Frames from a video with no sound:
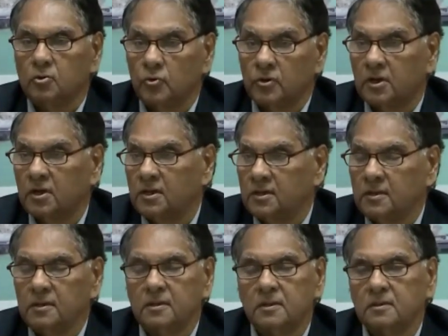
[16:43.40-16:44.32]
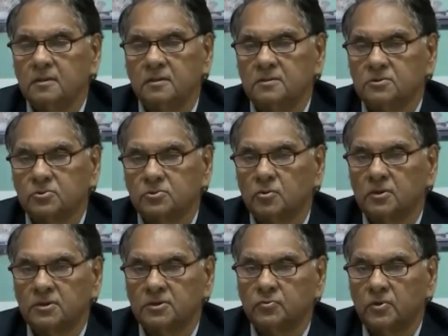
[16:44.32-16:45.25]
quickly in
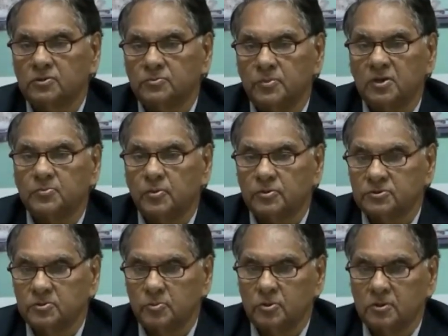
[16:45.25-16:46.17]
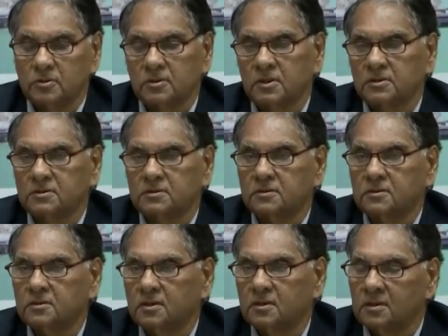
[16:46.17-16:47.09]
solar, it was made possible that
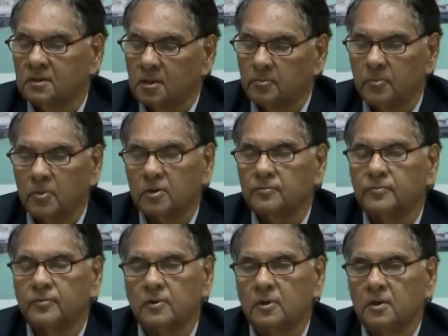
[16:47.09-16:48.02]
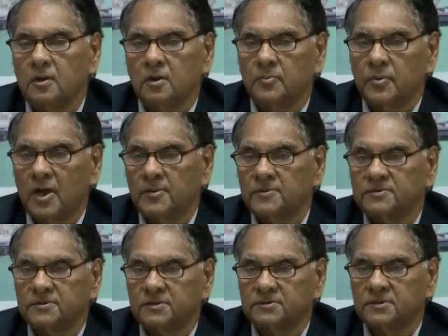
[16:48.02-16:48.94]
a number of private
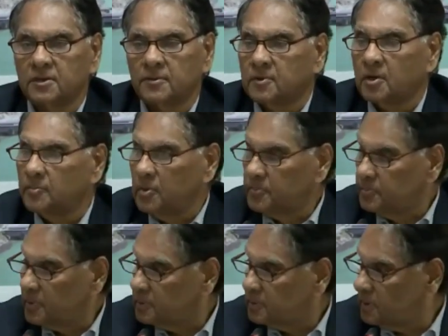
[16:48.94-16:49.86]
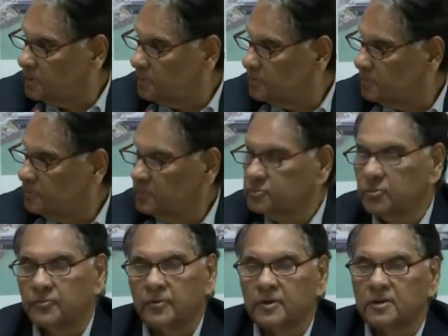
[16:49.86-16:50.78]
sector have come up.
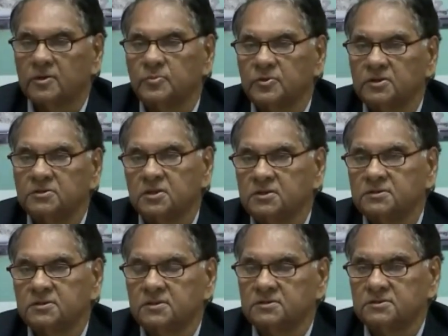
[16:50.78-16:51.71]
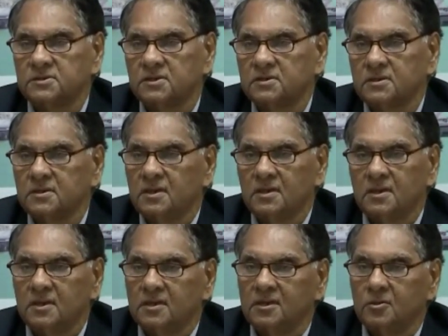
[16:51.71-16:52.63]
So far as BHL is concerned,
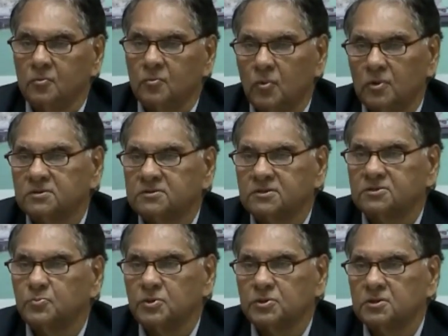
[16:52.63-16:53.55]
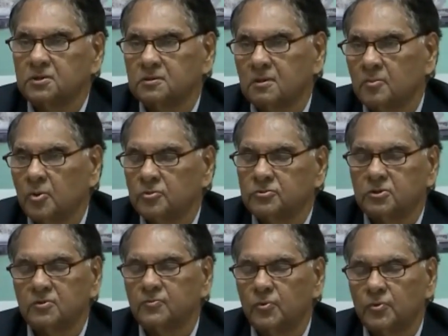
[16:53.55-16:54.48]
in one such meeting about
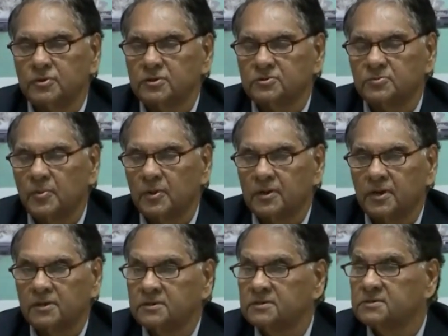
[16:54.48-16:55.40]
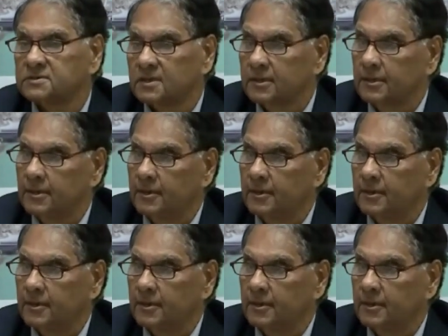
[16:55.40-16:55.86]
3, 4 years back, I did say